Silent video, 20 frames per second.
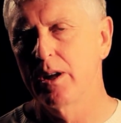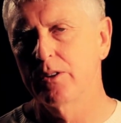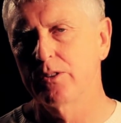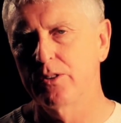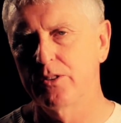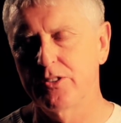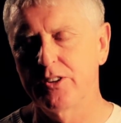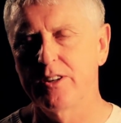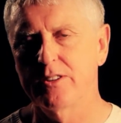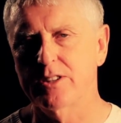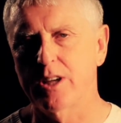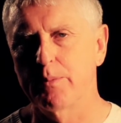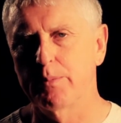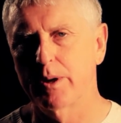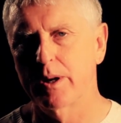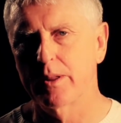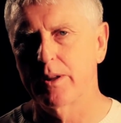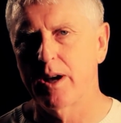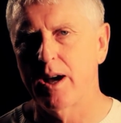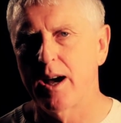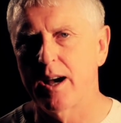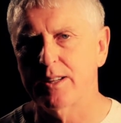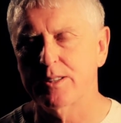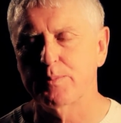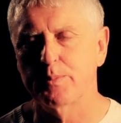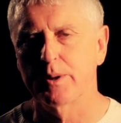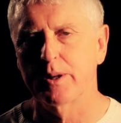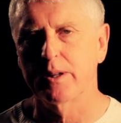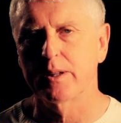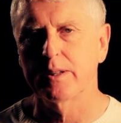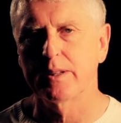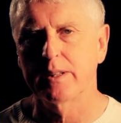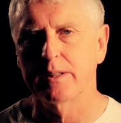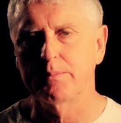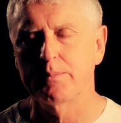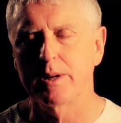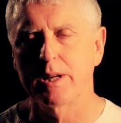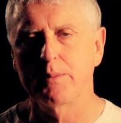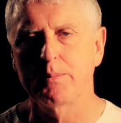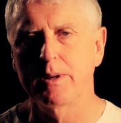to see someone in the hospital that
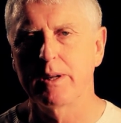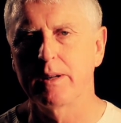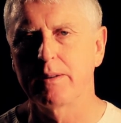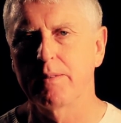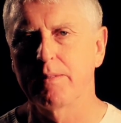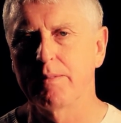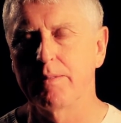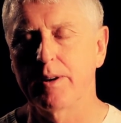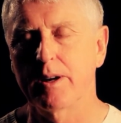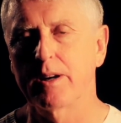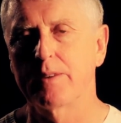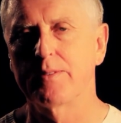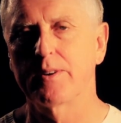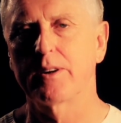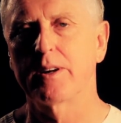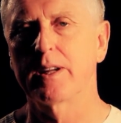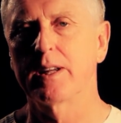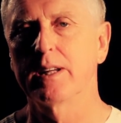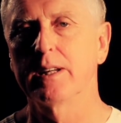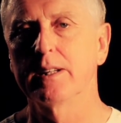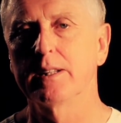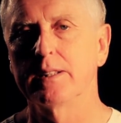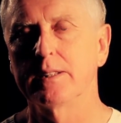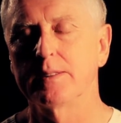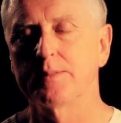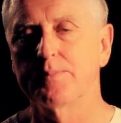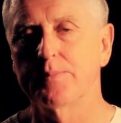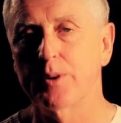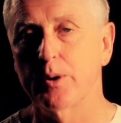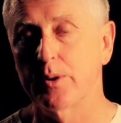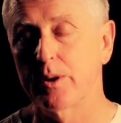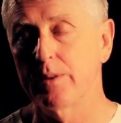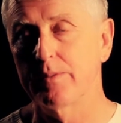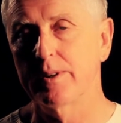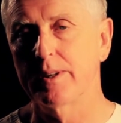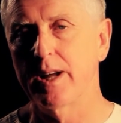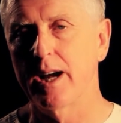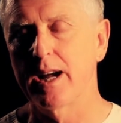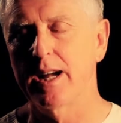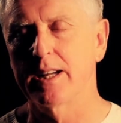may be very, very ill or even
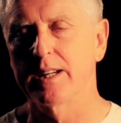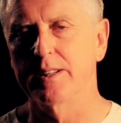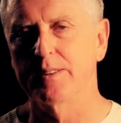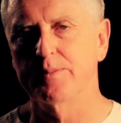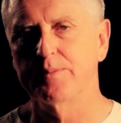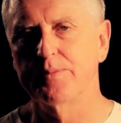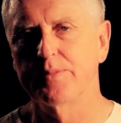dying,